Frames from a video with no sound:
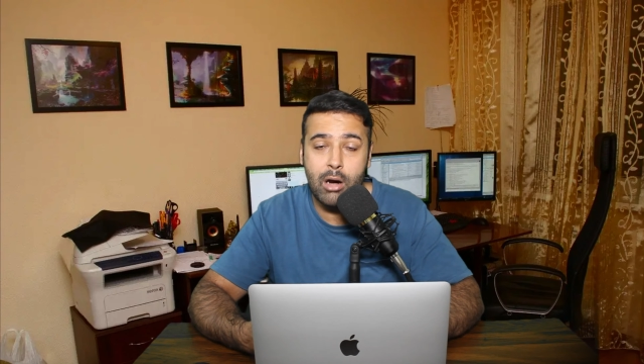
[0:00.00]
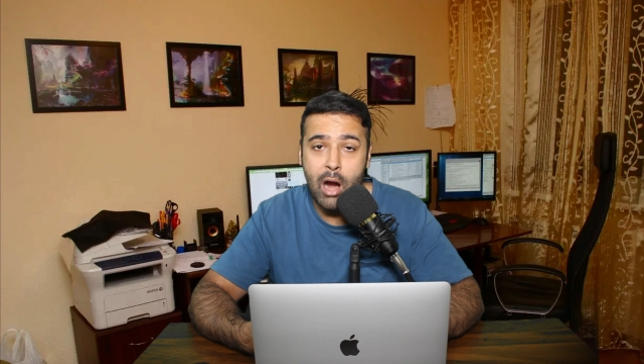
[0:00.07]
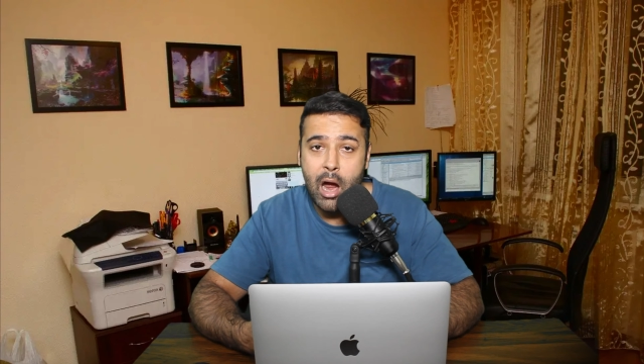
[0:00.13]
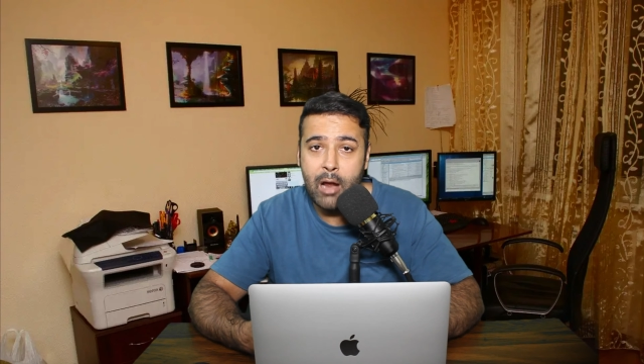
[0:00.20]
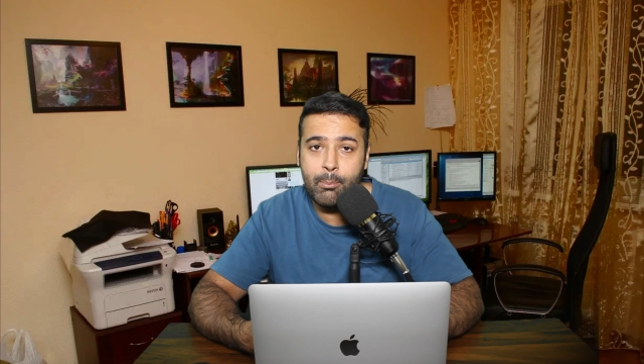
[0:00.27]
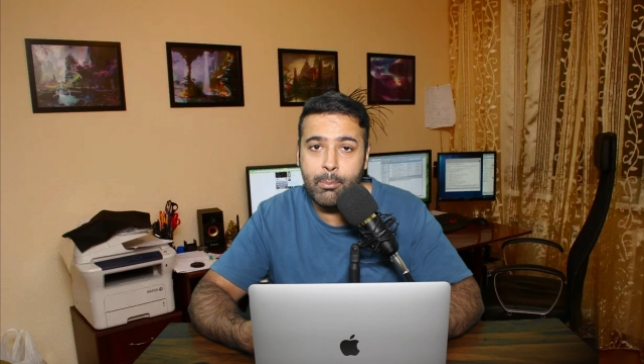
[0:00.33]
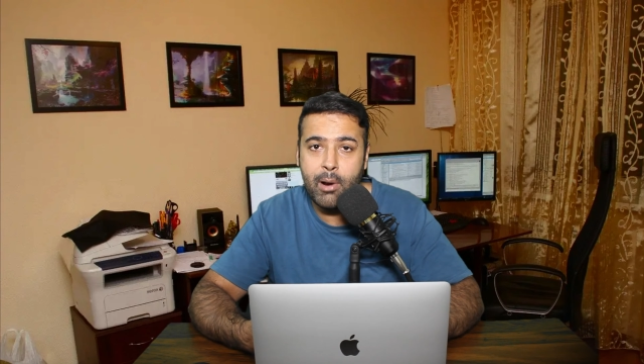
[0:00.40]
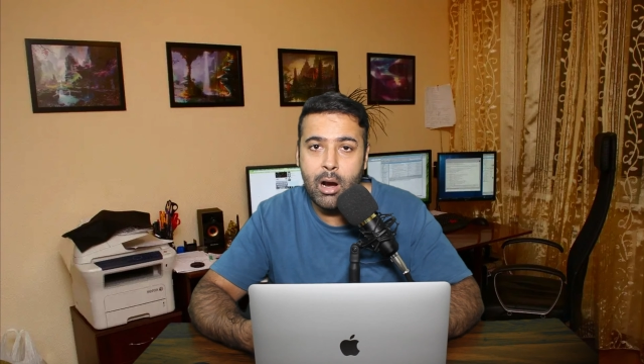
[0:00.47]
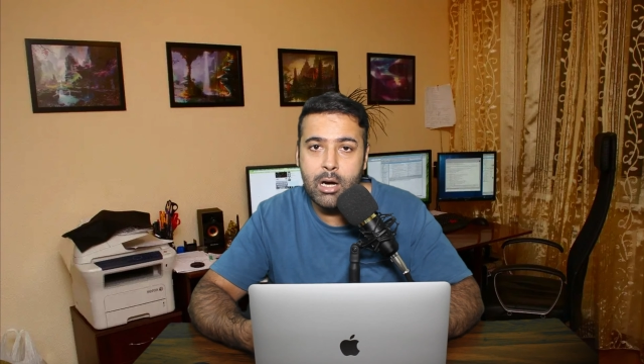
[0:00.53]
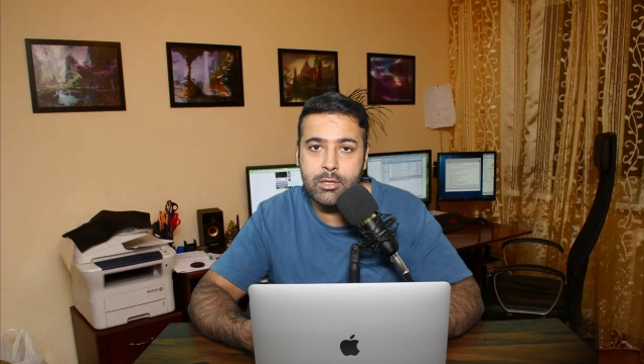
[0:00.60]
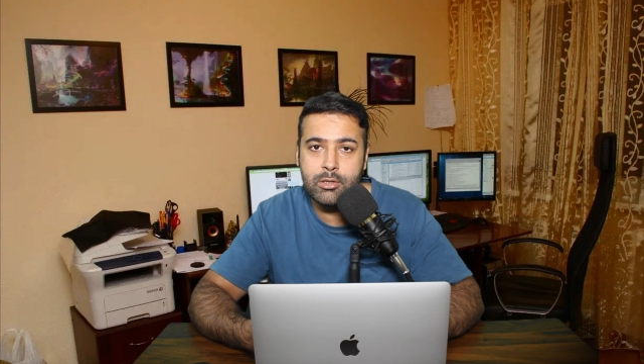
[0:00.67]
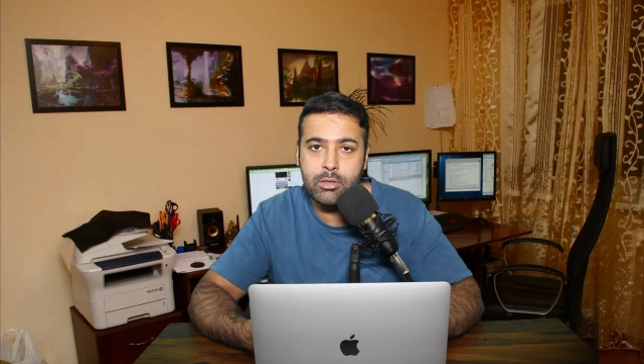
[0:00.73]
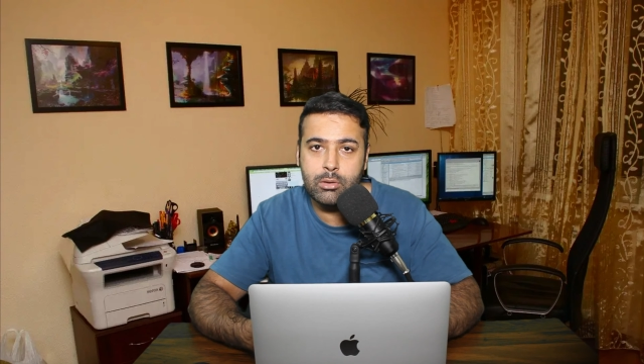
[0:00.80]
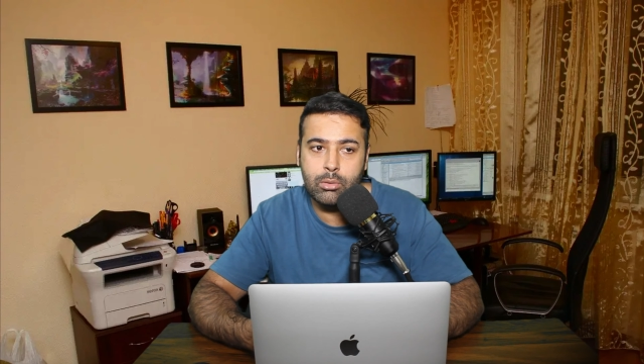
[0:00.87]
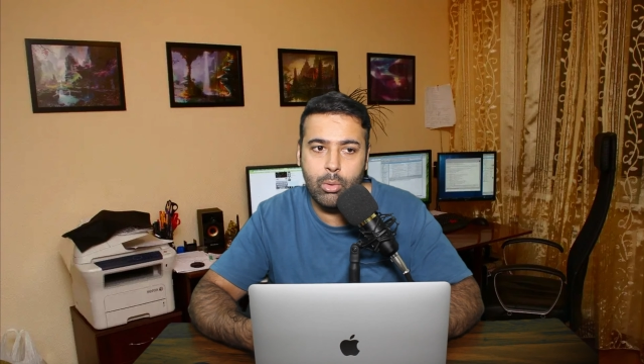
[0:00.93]
car
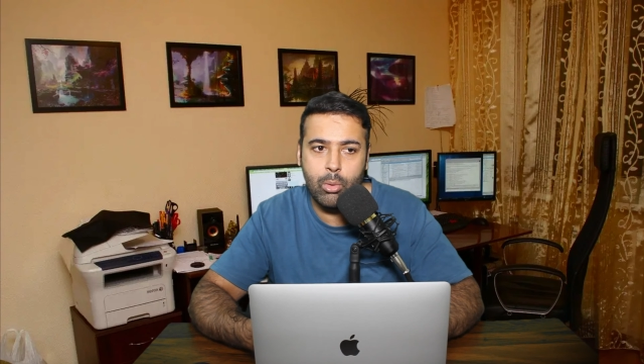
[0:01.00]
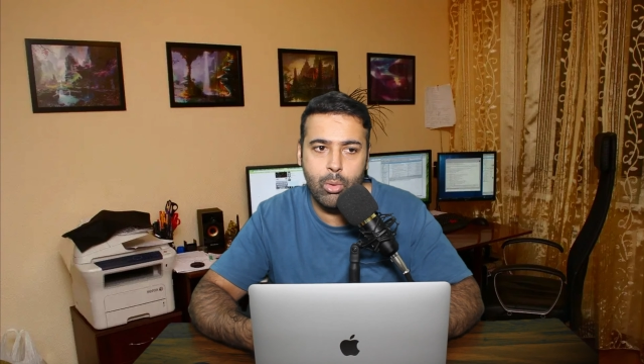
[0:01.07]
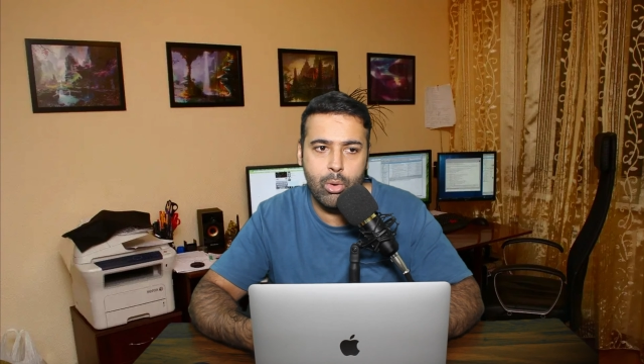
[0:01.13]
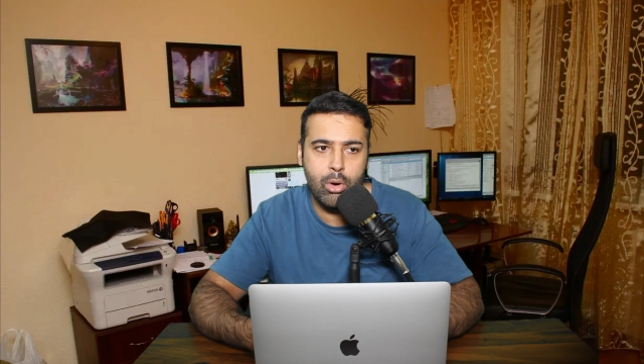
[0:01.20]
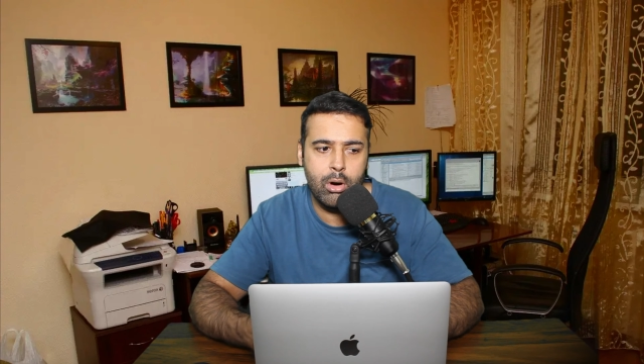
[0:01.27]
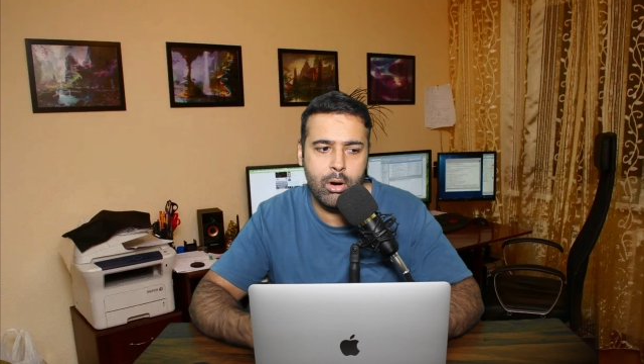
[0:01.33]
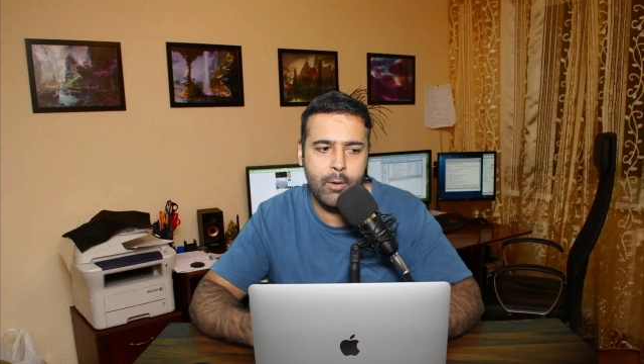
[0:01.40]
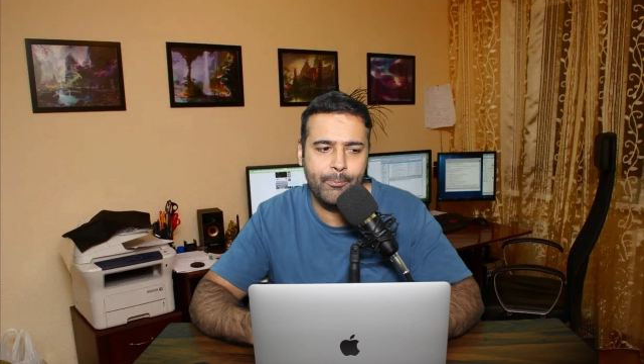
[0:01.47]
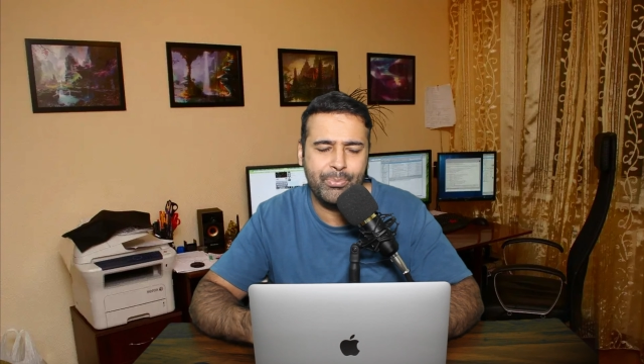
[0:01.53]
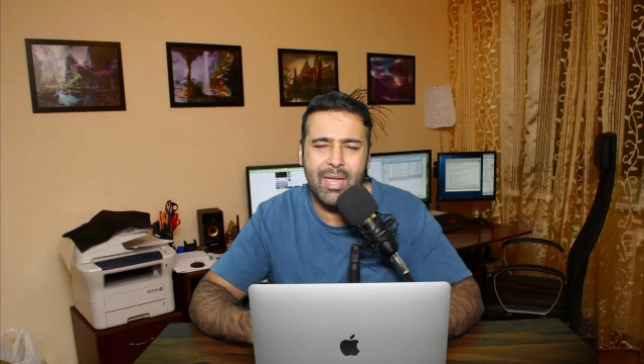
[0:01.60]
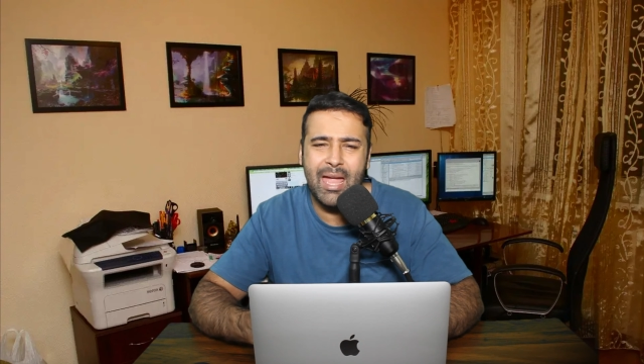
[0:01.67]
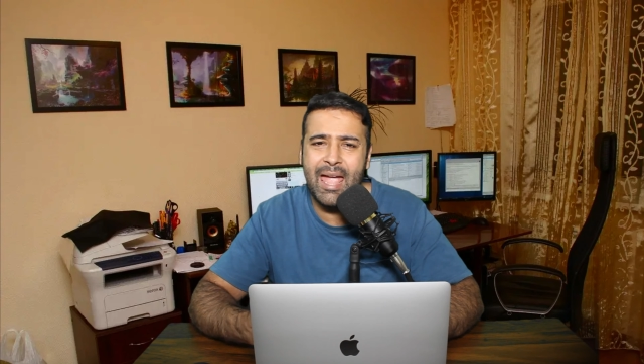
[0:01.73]
parts or